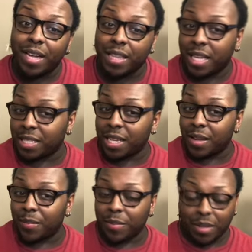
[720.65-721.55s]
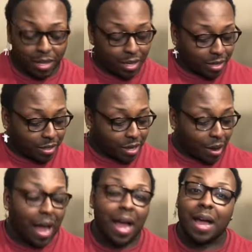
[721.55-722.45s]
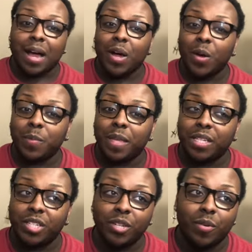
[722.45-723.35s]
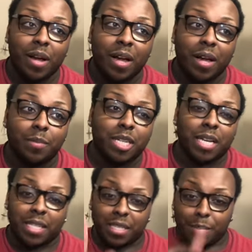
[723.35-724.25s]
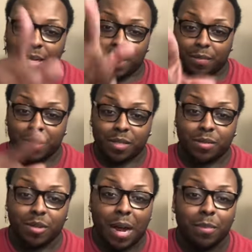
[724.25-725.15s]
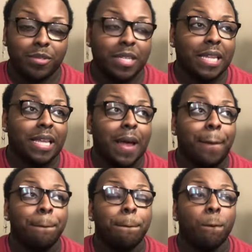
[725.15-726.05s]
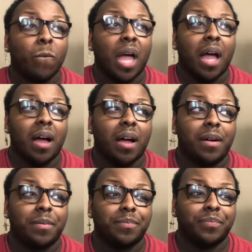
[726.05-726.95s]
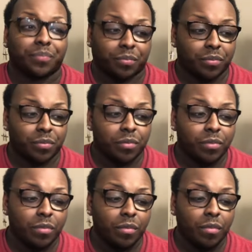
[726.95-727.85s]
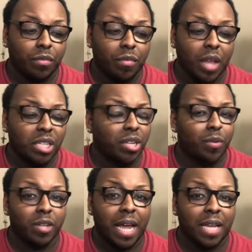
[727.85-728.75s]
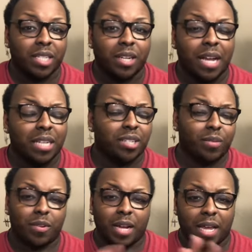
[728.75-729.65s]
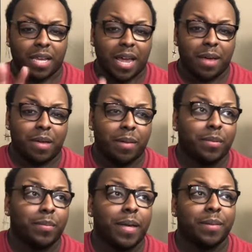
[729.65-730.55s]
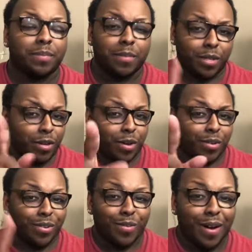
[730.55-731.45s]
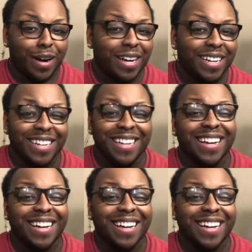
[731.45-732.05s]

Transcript: Ain't that some? So I hope that you, shout out to my lovely subscriber who said that. I should have wrote down your name, baby, but you know who you are.